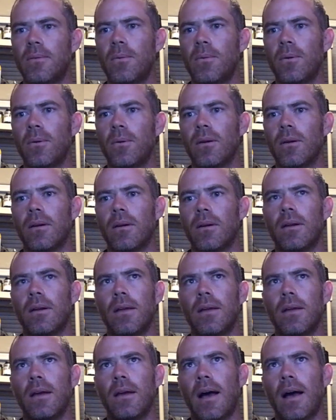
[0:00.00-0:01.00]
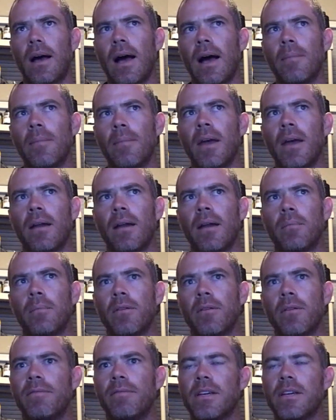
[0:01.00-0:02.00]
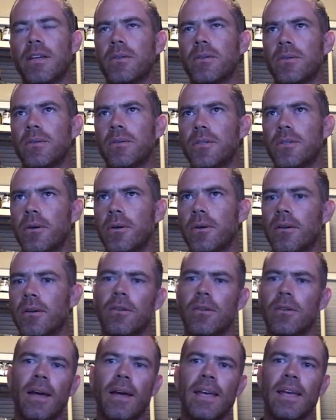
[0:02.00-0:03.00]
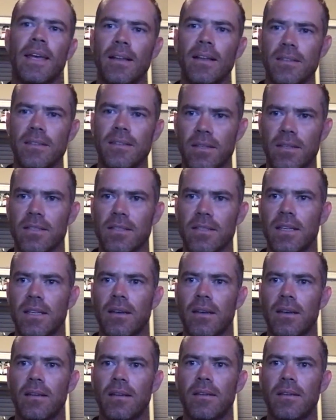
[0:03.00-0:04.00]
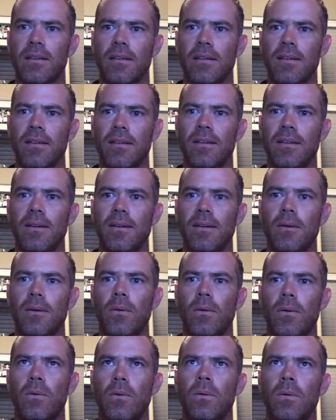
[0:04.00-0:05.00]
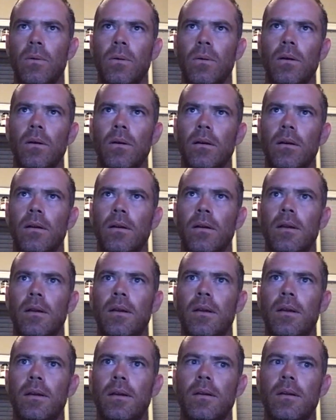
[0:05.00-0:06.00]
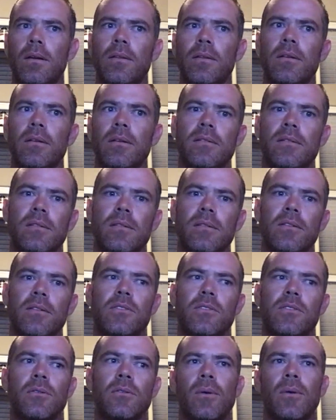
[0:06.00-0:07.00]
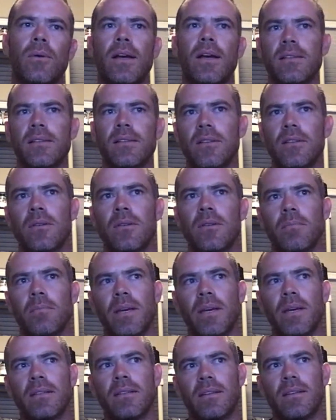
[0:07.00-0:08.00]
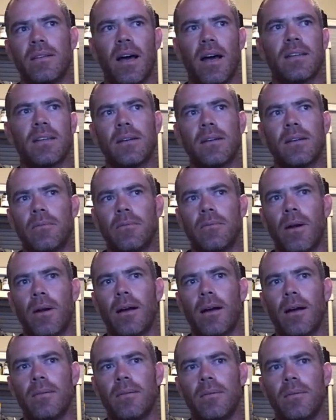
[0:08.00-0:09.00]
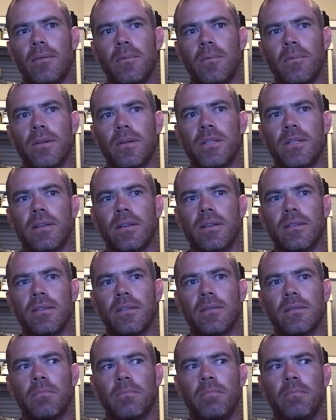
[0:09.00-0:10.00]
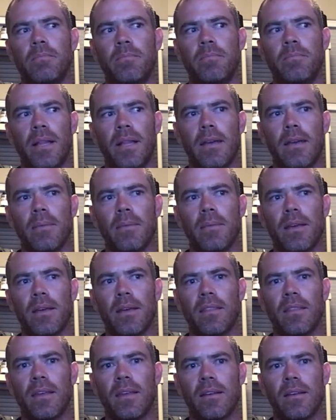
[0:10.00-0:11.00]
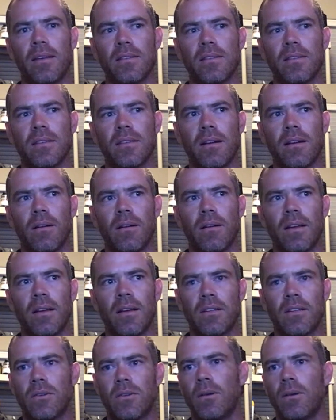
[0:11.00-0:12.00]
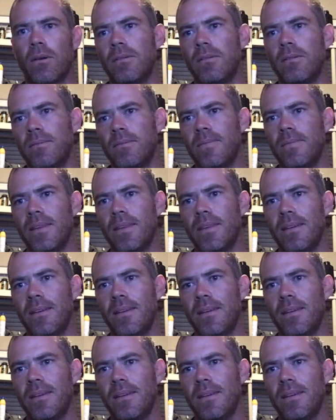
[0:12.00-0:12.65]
Or I'm not a professional shooter, so I can't succeed. Or, there's two ways, and you can pick the toxic route, which is blaming things that are external,